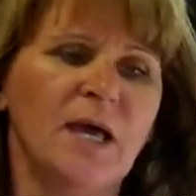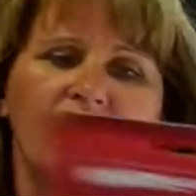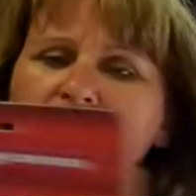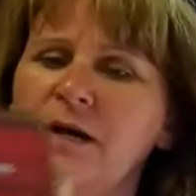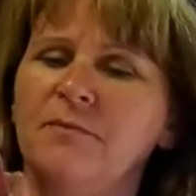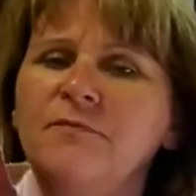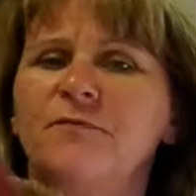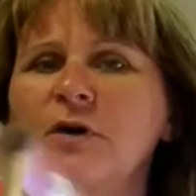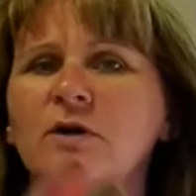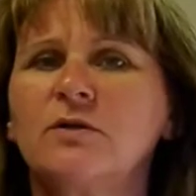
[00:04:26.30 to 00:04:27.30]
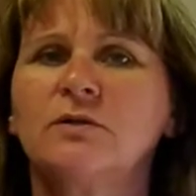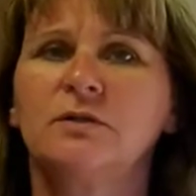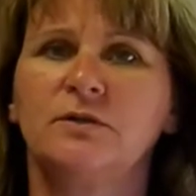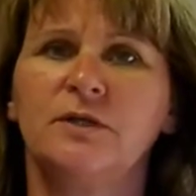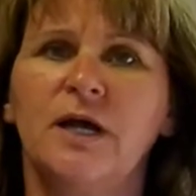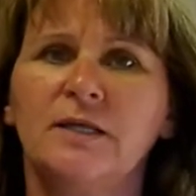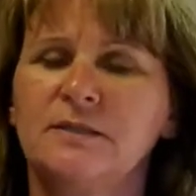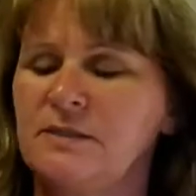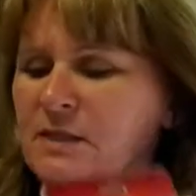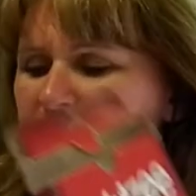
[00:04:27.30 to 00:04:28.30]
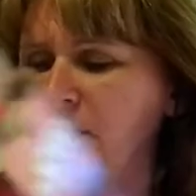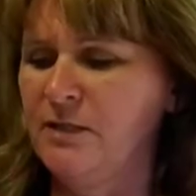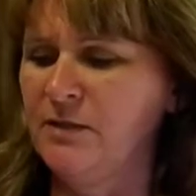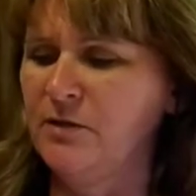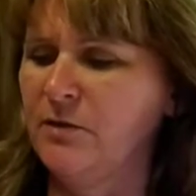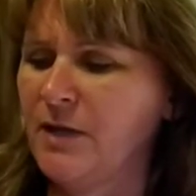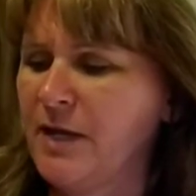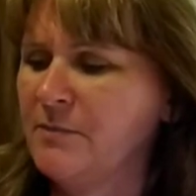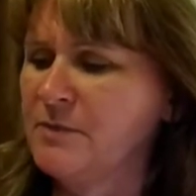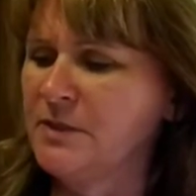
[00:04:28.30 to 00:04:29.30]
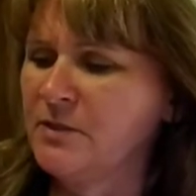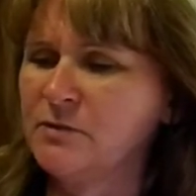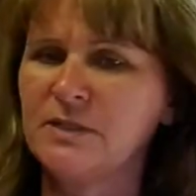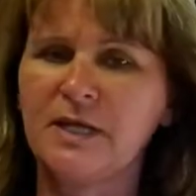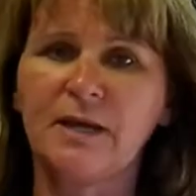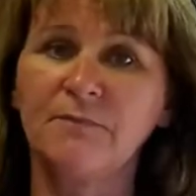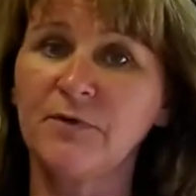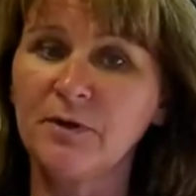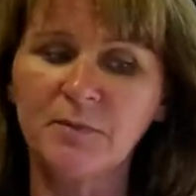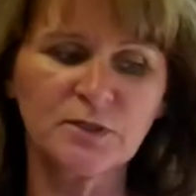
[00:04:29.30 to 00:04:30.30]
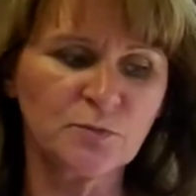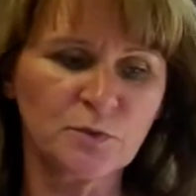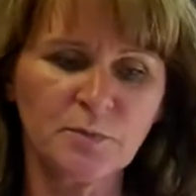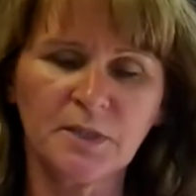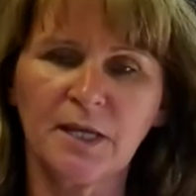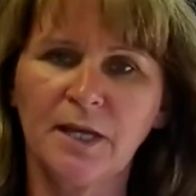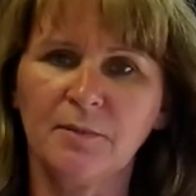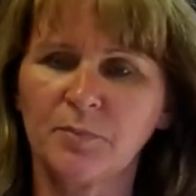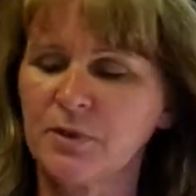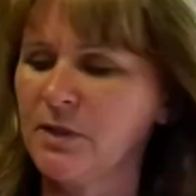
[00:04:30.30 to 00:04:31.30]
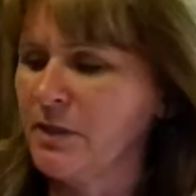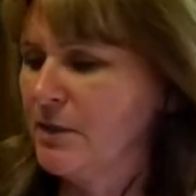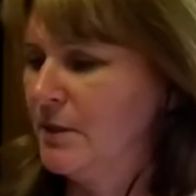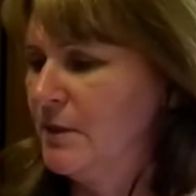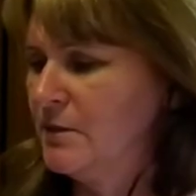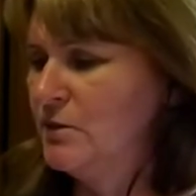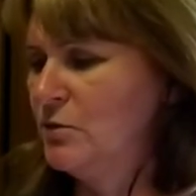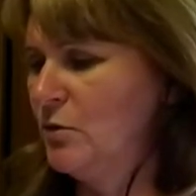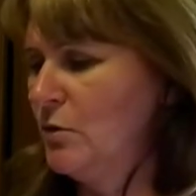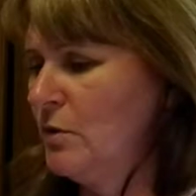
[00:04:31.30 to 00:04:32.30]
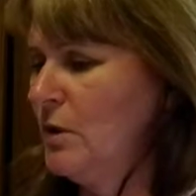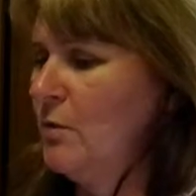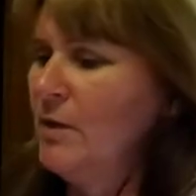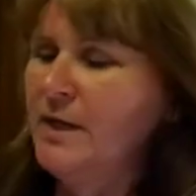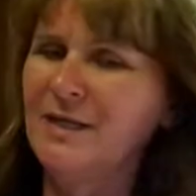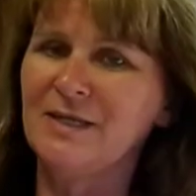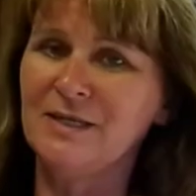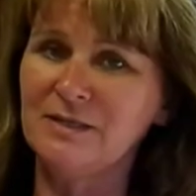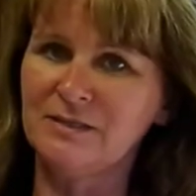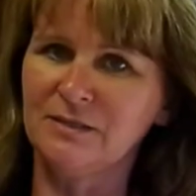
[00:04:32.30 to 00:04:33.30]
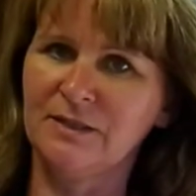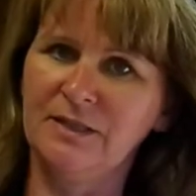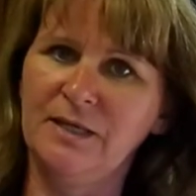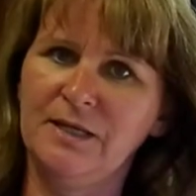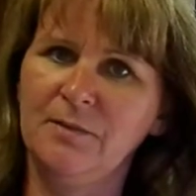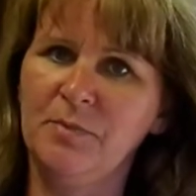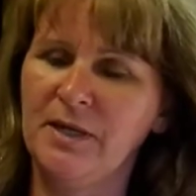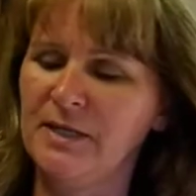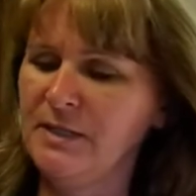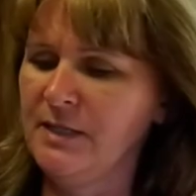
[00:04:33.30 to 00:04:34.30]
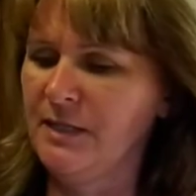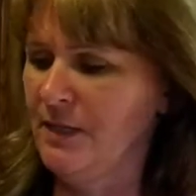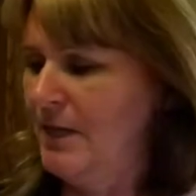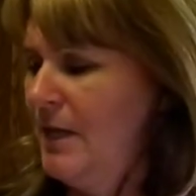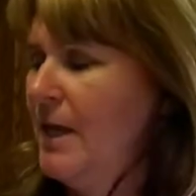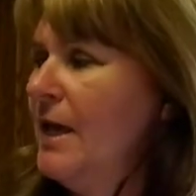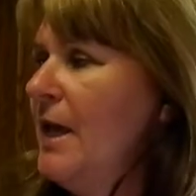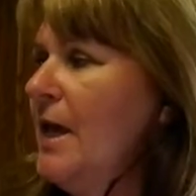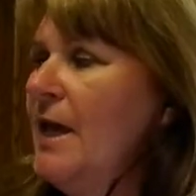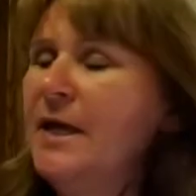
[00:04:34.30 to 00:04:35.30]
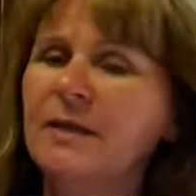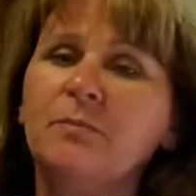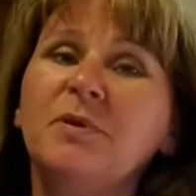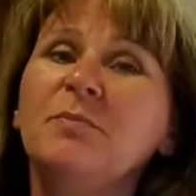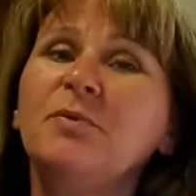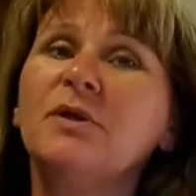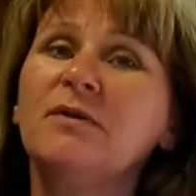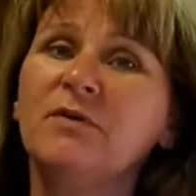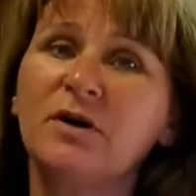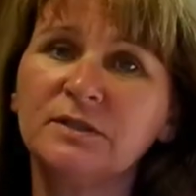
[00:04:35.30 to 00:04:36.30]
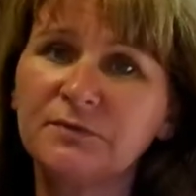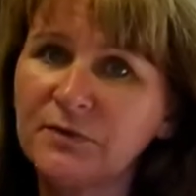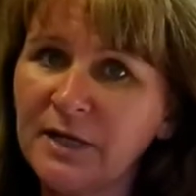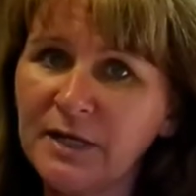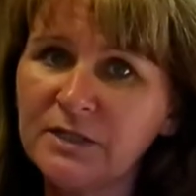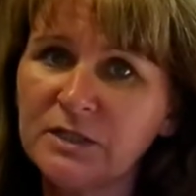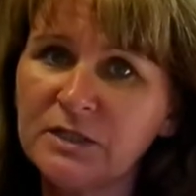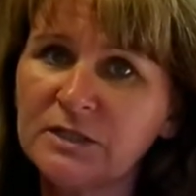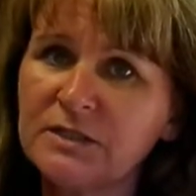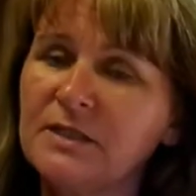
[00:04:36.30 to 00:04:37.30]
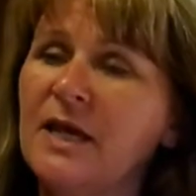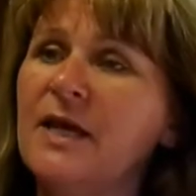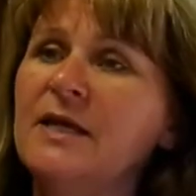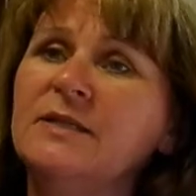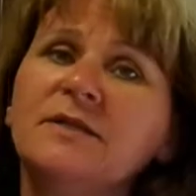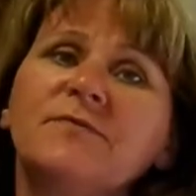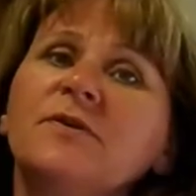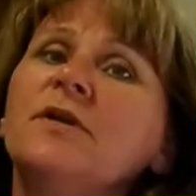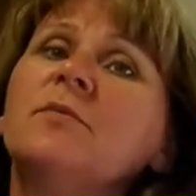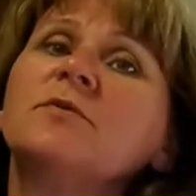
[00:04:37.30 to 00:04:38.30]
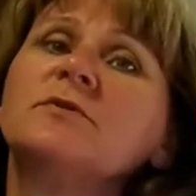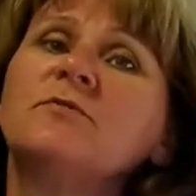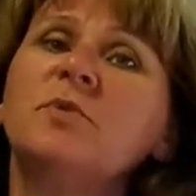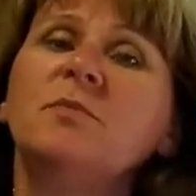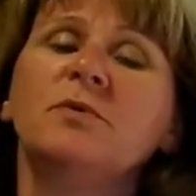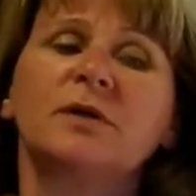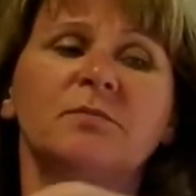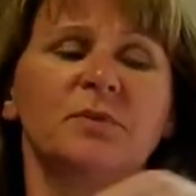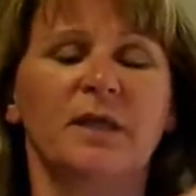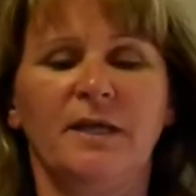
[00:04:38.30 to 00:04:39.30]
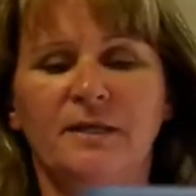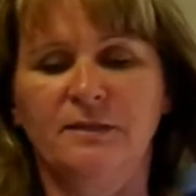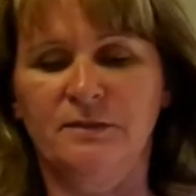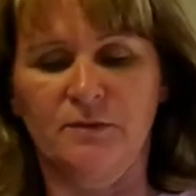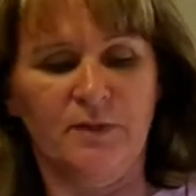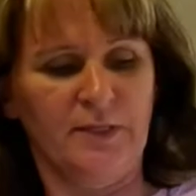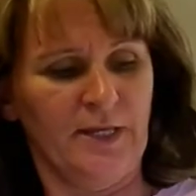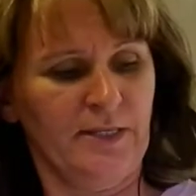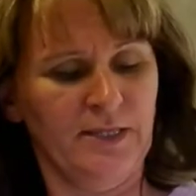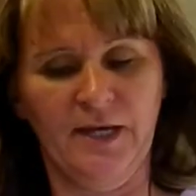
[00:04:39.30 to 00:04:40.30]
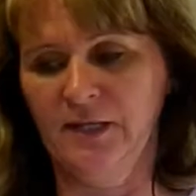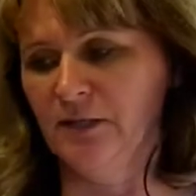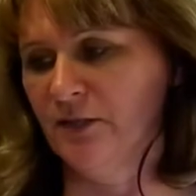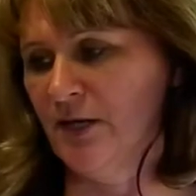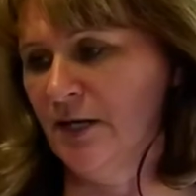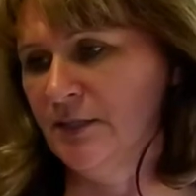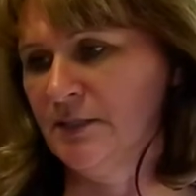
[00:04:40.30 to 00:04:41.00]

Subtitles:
Farkle or Yahtzee, games that don't take up very much room in the camper, store away easily in a bin, and people of all different ages and different numbers of people can play. So I like that a lot.